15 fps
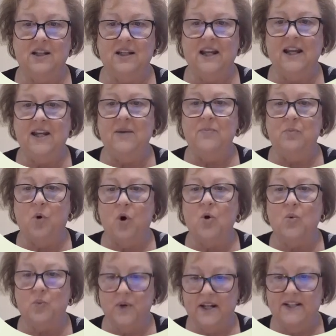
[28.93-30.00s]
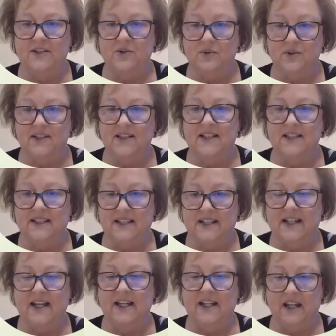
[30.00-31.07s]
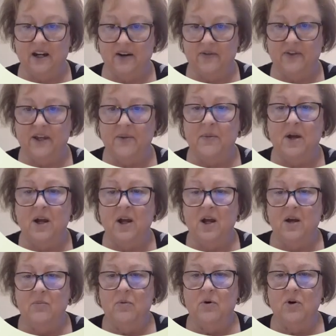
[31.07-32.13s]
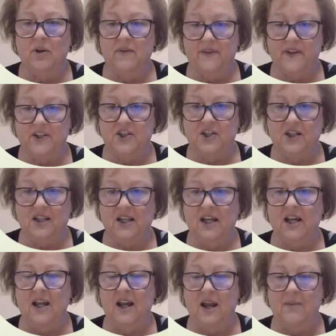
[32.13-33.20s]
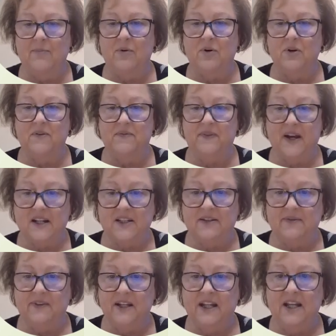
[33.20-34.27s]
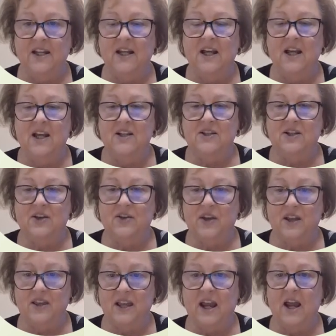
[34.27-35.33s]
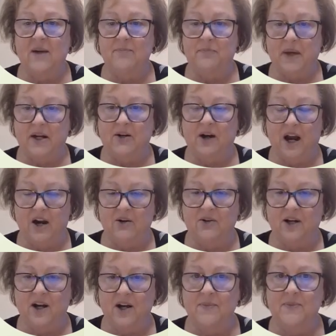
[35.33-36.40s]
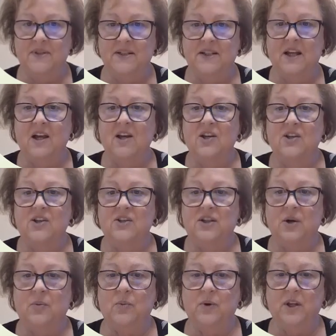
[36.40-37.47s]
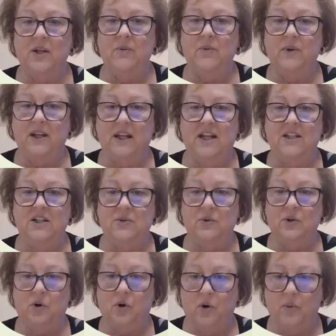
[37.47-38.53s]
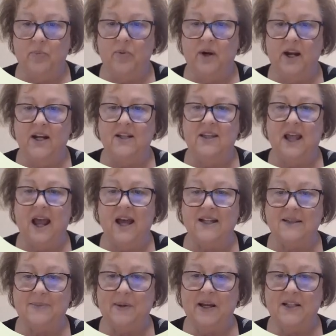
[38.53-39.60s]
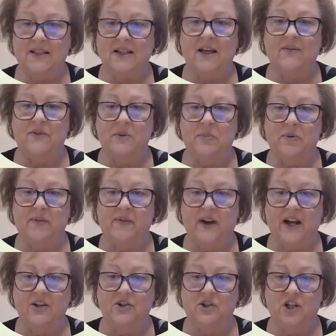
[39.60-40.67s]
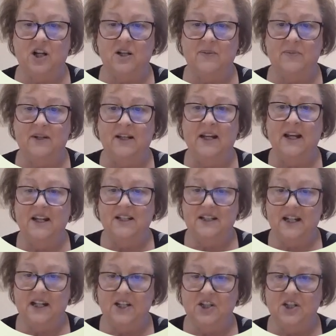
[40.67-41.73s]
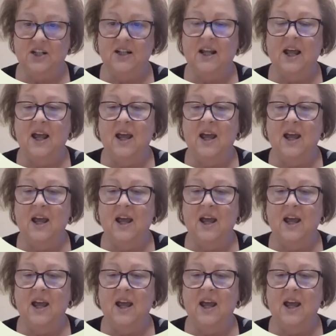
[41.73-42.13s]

needing more resources to take care of them more efficiently and more effectively so that they have better outcomes. So really we need to incorporate the aspects of the provider documentation